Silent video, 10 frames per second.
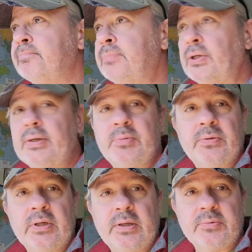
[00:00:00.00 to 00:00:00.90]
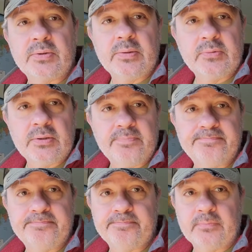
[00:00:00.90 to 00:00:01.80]
build up your income streams.
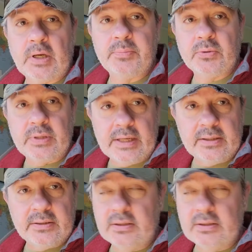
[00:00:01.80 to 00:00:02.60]
I'm doing that.